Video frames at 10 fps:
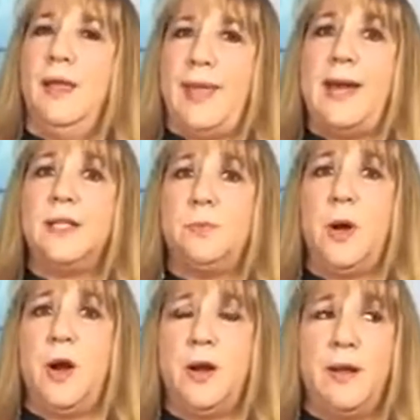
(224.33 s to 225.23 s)
that is
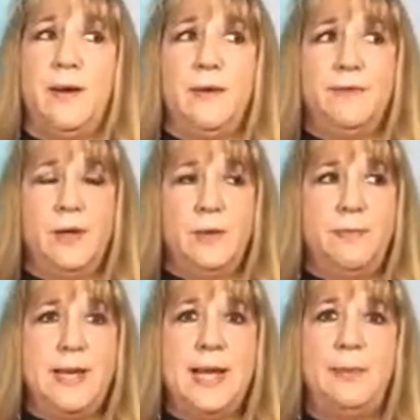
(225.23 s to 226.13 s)
part of
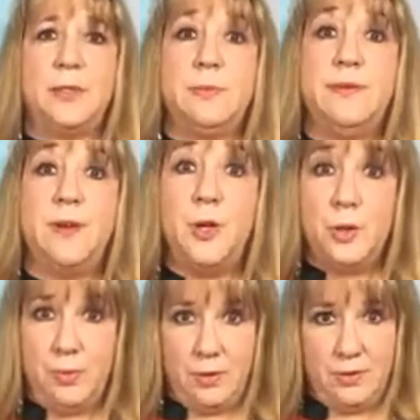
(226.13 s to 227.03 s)
being able to be
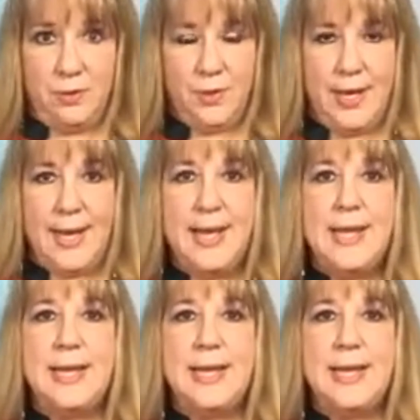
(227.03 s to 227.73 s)
vulnerable, okay?